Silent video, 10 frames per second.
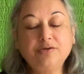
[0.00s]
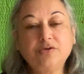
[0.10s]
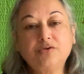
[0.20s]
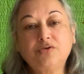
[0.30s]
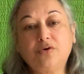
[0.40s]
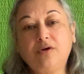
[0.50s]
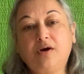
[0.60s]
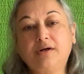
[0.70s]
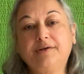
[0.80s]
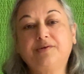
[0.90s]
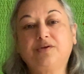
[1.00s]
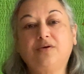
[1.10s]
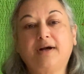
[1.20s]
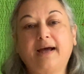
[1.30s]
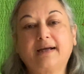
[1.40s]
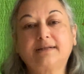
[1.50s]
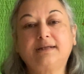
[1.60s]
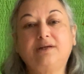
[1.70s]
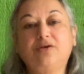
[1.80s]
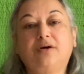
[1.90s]
So long as you are
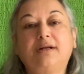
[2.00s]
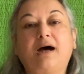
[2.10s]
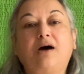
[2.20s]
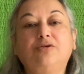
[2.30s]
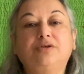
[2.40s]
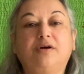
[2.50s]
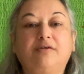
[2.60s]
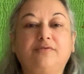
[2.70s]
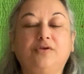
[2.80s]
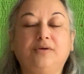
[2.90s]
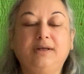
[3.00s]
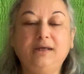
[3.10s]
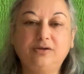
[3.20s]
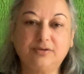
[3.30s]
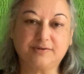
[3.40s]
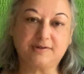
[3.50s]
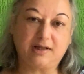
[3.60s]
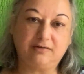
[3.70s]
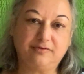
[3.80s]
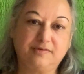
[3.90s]
acting not out of your ego
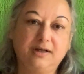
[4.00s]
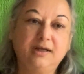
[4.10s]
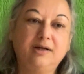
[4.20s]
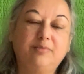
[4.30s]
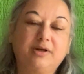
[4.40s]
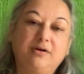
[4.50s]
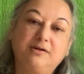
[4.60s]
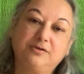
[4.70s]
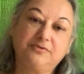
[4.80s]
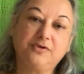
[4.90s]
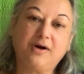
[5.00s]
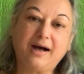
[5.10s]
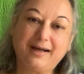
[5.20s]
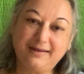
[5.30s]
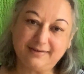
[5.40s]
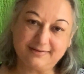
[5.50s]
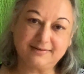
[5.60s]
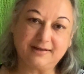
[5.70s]
self, but out of your highest